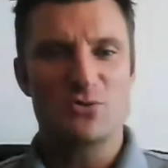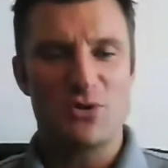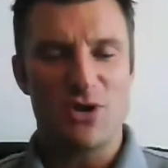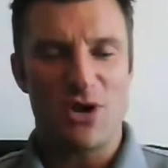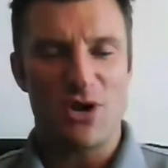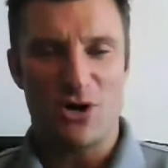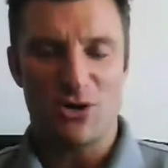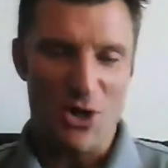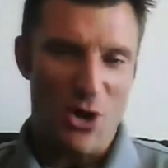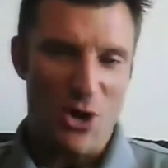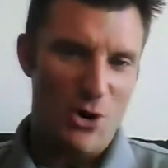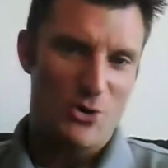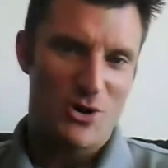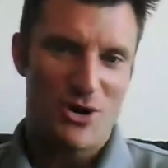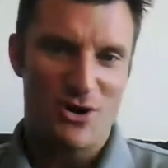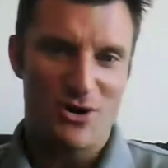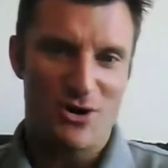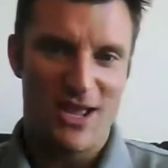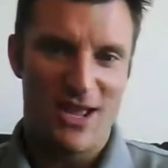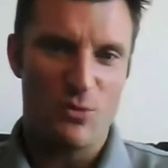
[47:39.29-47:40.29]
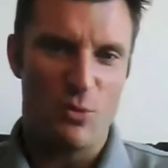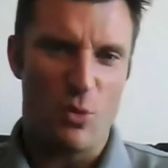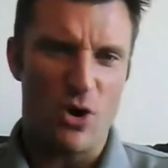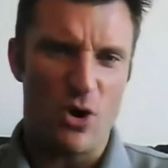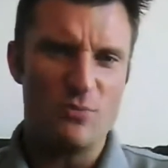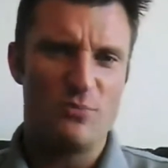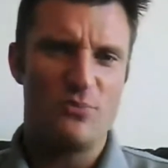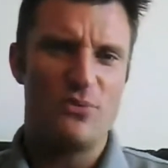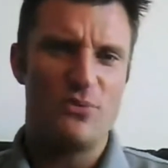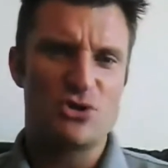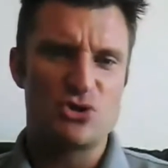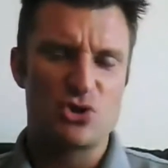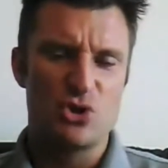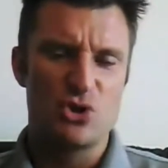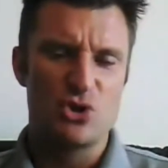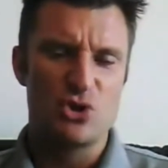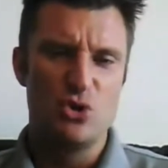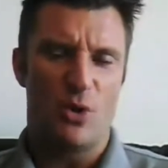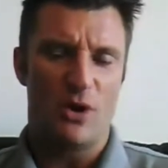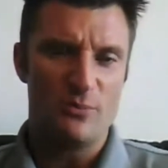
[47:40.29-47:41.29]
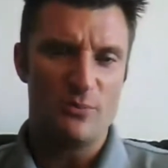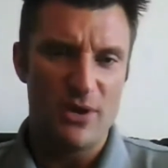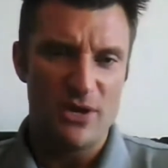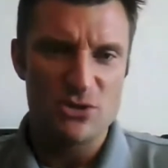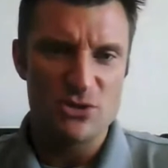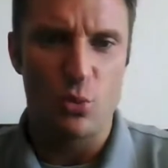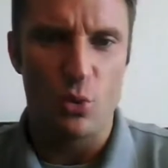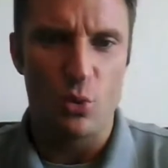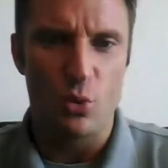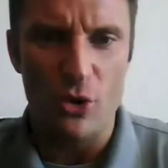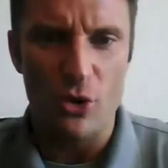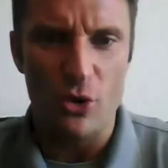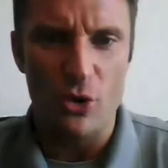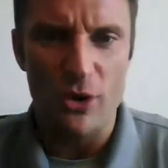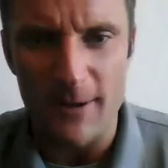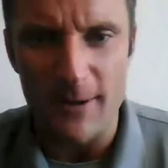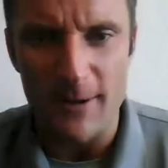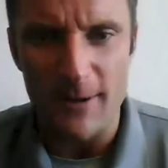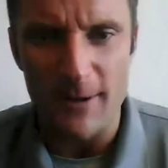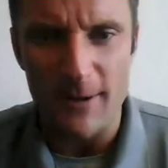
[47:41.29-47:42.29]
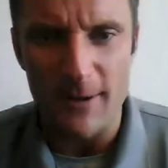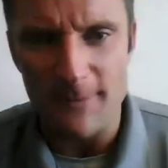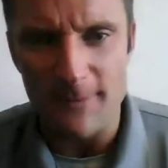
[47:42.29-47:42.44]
as we all know here, a true one-pitch warrior